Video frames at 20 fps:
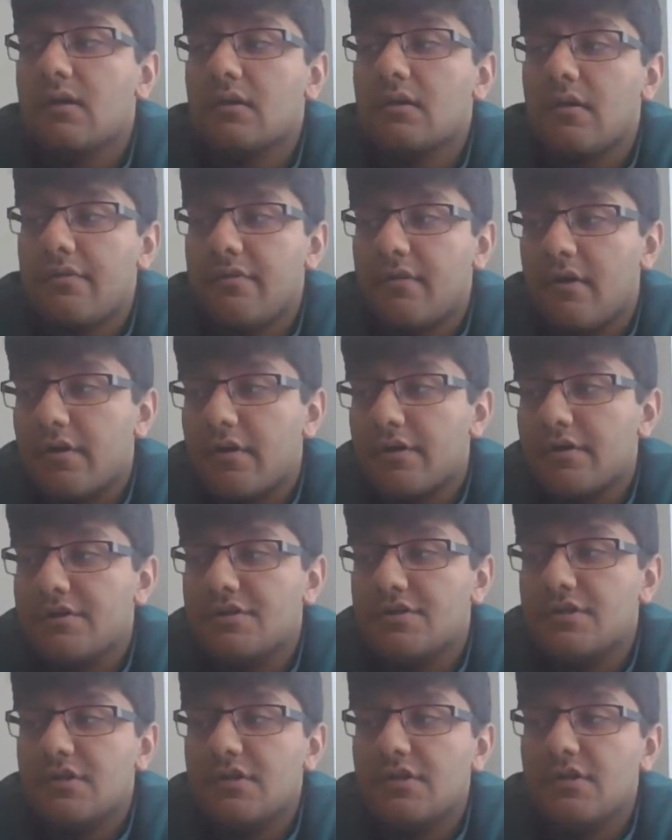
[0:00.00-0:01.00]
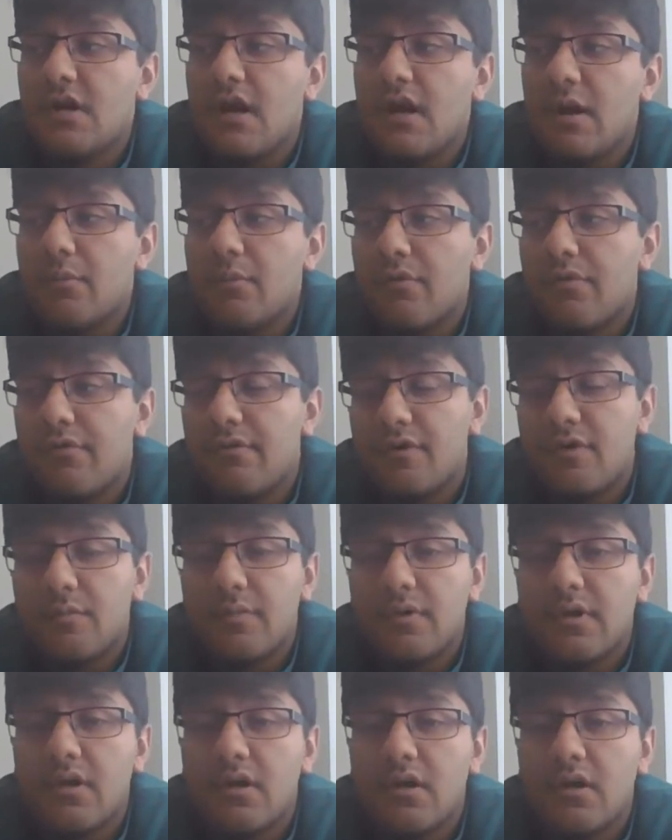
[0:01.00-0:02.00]
lethargy,
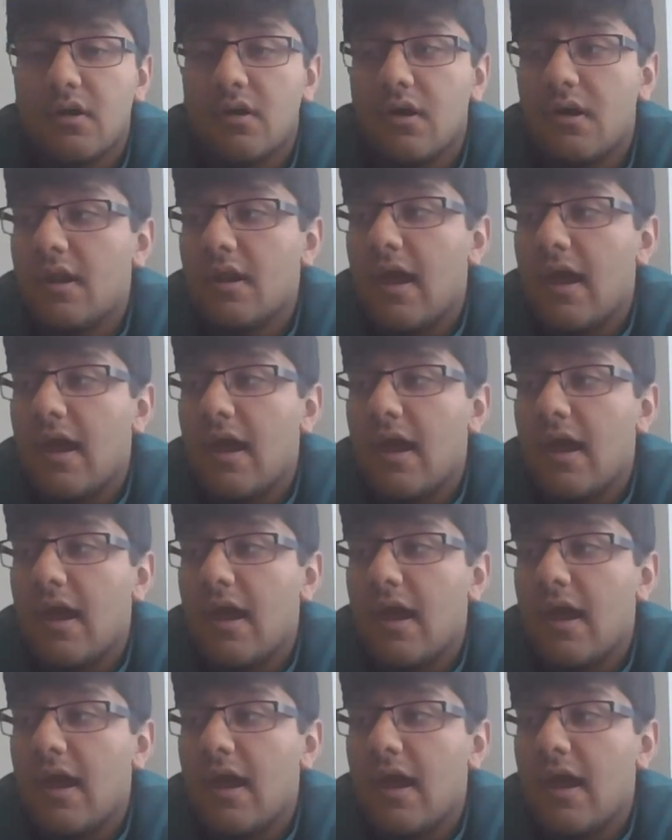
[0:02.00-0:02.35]
hypothermia,